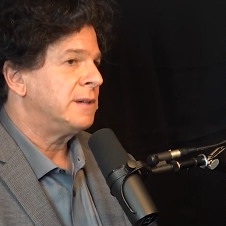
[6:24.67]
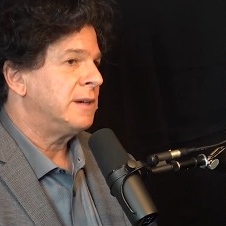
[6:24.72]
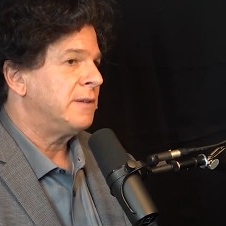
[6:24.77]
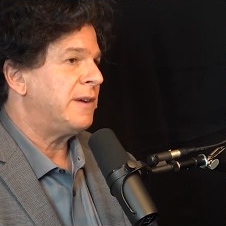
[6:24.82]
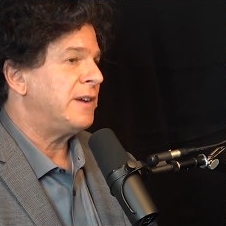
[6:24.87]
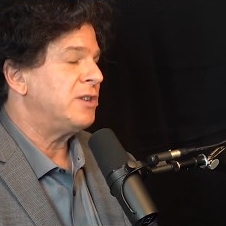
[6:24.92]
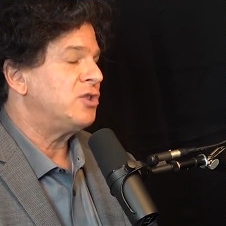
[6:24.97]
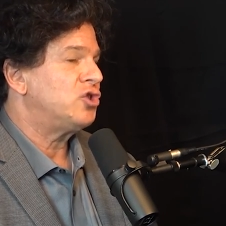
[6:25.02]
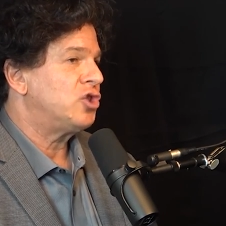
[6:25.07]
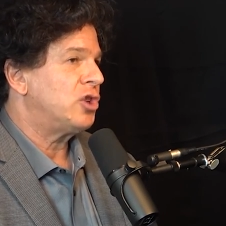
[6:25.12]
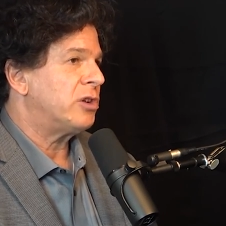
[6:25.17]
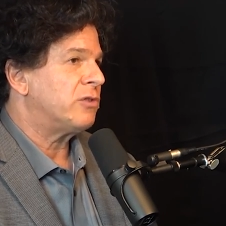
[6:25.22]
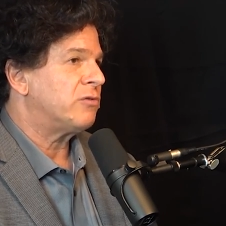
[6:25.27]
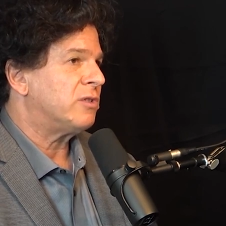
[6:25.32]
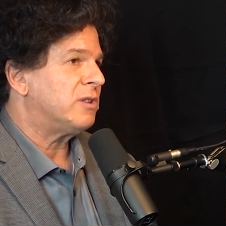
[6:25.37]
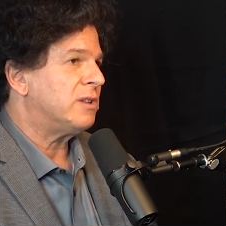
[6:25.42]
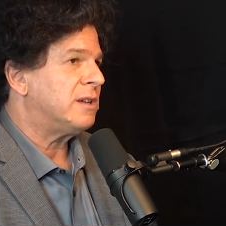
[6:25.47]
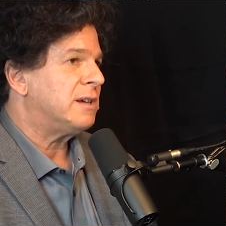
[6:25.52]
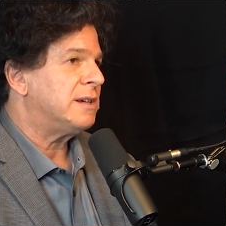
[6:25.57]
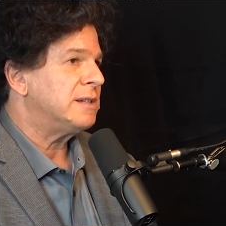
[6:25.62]
If I
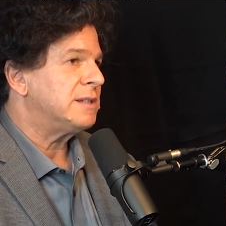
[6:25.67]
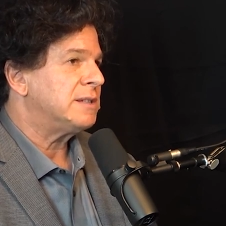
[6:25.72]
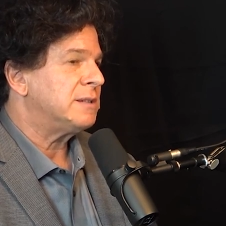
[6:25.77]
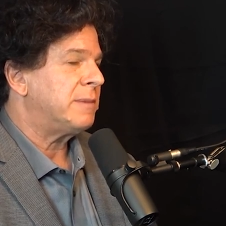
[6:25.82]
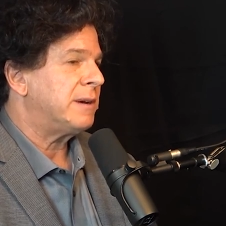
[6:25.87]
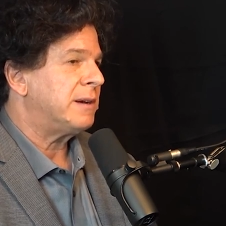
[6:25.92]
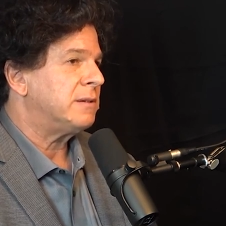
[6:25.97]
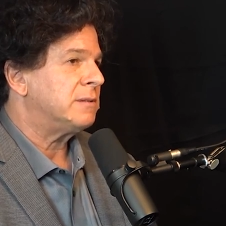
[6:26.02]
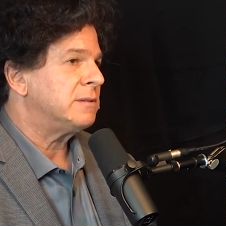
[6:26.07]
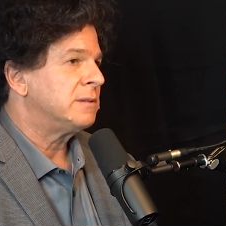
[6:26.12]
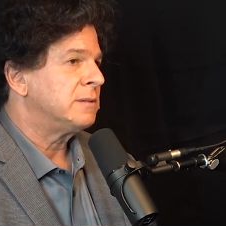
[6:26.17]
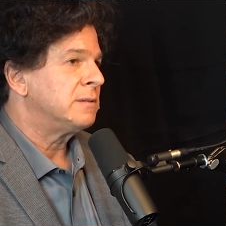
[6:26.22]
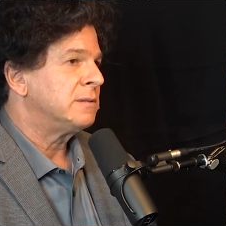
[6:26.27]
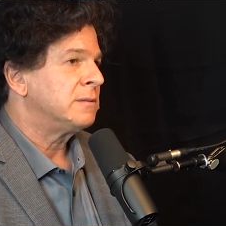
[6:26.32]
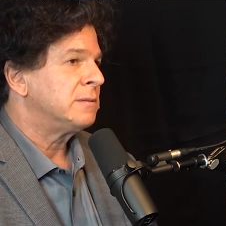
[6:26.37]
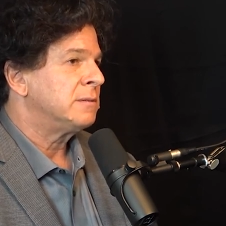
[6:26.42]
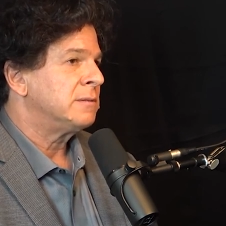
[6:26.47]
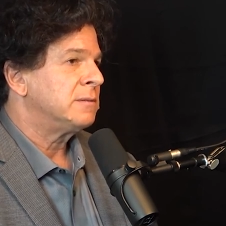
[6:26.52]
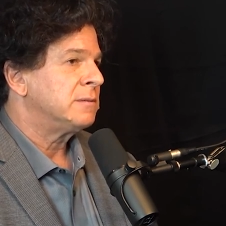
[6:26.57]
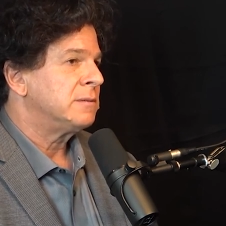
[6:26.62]
generalize about
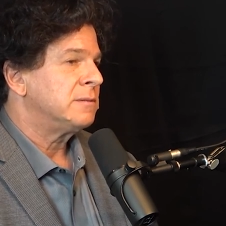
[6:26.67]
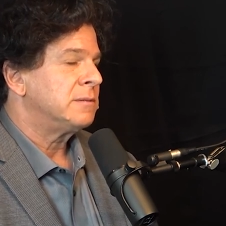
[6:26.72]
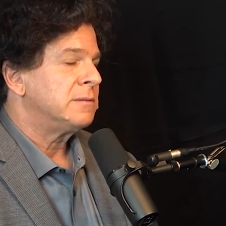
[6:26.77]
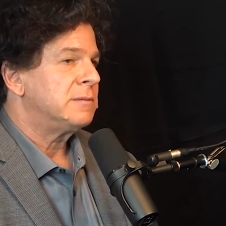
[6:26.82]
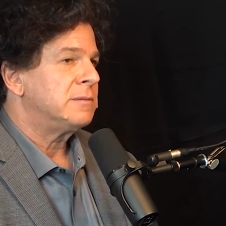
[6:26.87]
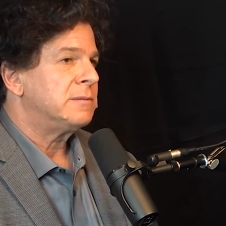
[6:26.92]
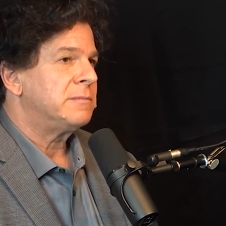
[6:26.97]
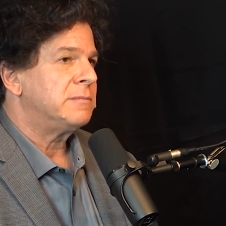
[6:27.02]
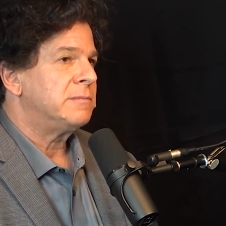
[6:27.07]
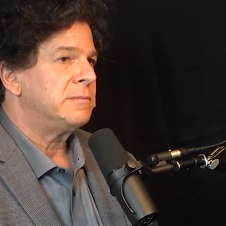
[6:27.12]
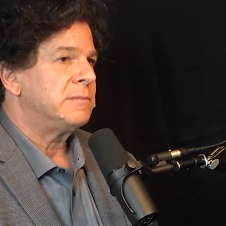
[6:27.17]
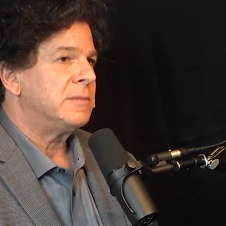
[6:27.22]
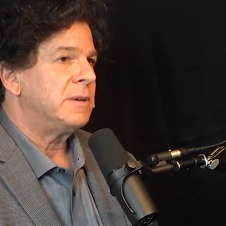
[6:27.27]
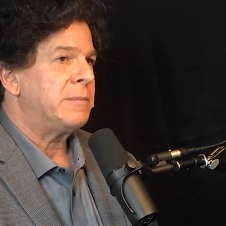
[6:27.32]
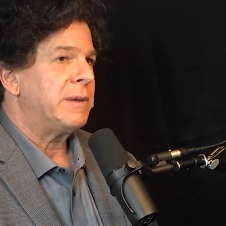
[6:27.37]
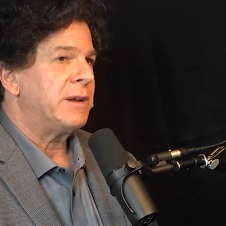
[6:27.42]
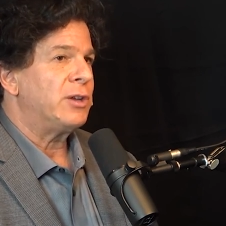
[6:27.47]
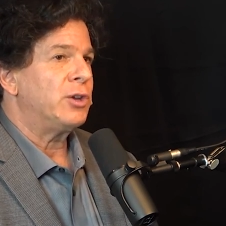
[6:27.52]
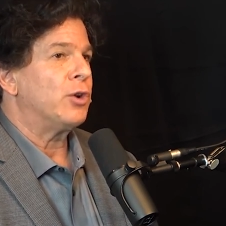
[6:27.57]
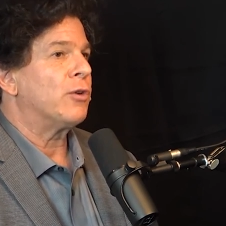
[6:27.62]

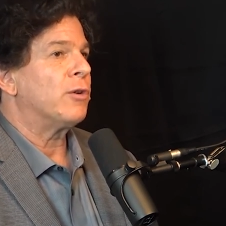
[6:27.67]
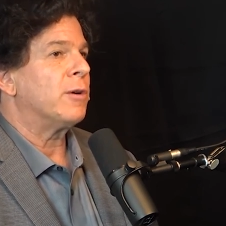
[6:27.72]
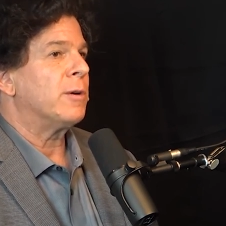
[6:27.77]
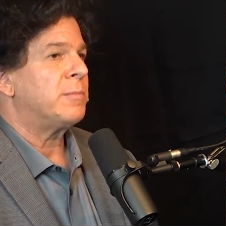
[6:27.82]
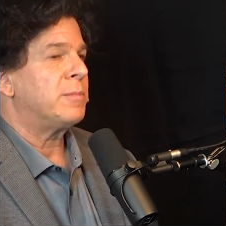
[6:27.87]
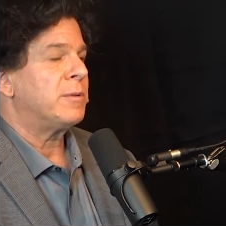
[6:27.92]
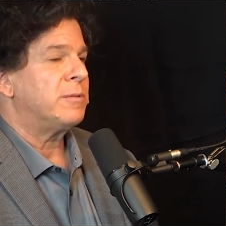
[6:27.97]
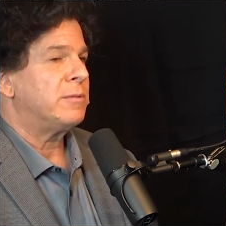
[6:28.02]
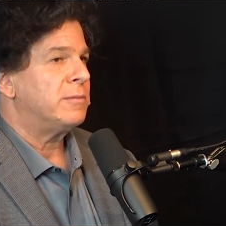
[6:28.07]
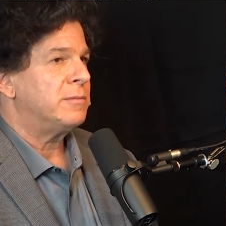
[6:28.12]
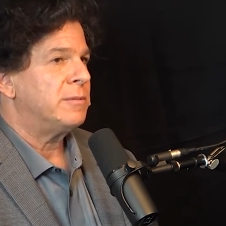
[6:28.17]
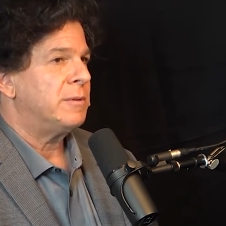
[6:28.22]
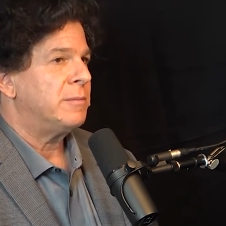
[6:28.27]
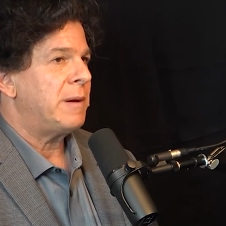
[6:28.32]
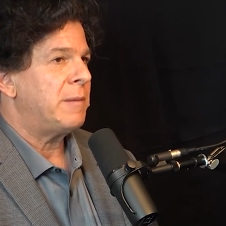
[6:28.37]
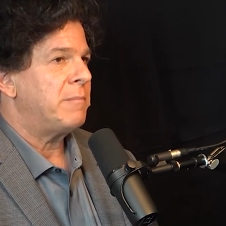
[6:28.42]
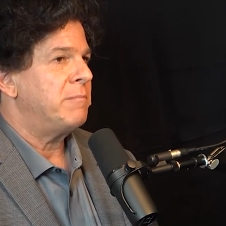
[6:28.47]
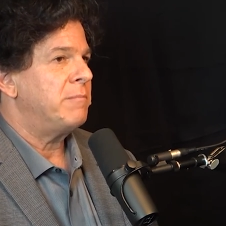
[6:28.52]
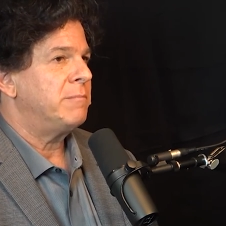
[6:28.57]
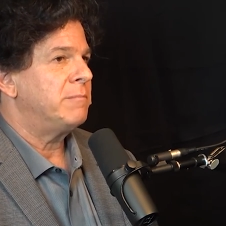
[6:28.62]
about Europe,
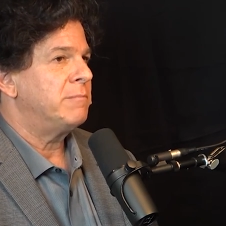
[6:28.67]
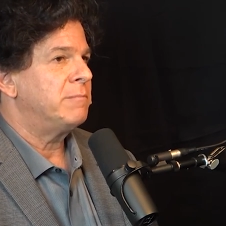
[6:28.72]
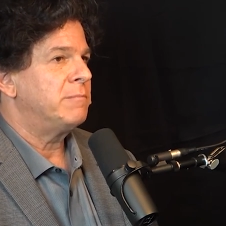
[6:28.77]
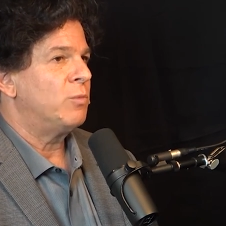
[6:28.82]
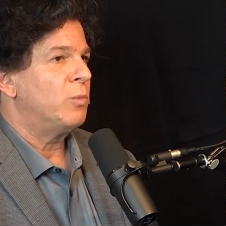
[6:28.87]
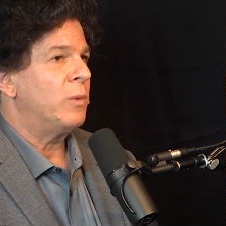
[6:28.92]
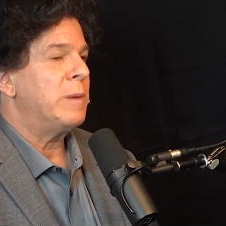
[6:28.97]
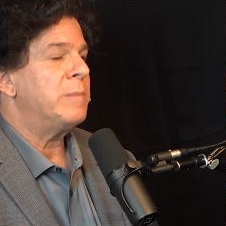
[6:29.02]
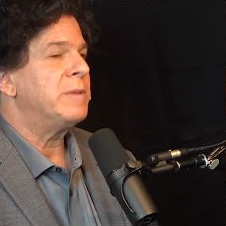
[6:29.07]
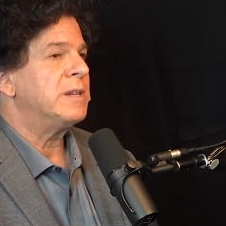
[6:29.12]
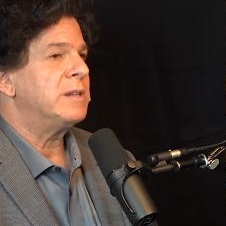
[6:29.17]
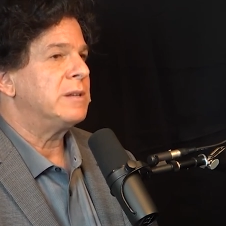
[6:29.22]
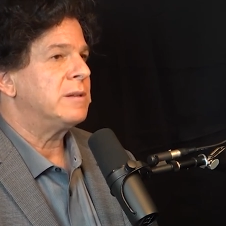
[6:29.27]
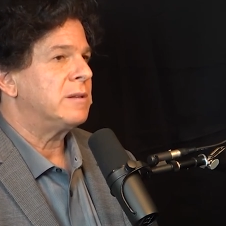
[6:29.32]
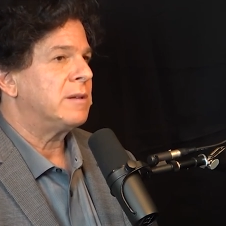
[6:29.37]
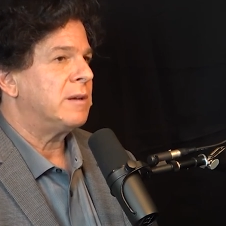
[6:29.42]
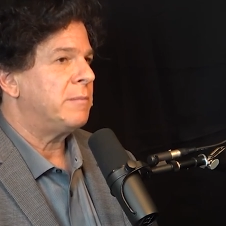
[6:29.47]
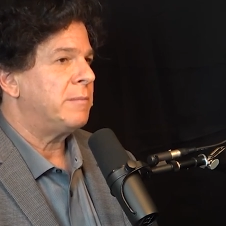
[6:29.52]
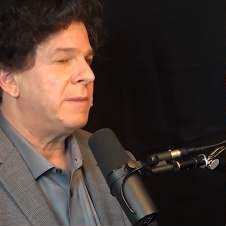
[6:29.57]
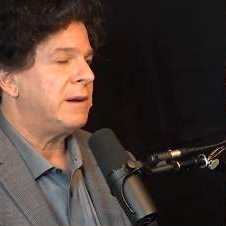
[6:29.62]
about women,
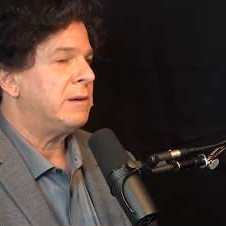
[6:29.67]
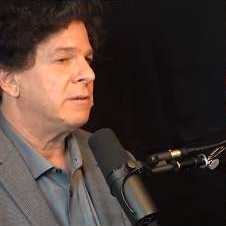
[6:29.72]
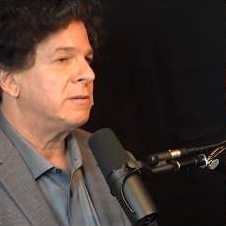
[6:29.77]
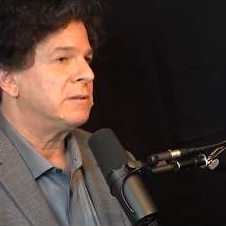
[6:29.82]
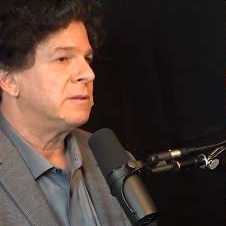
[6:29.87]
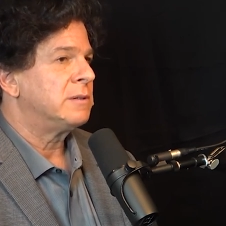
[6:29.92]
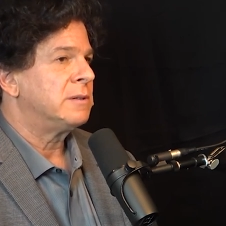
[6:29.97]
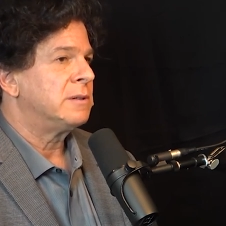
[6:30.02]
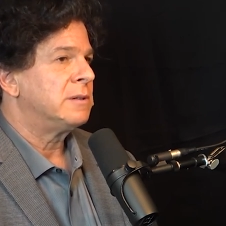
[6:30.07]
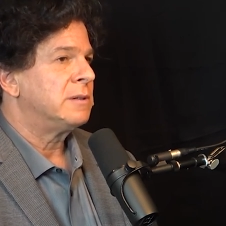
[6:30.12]
about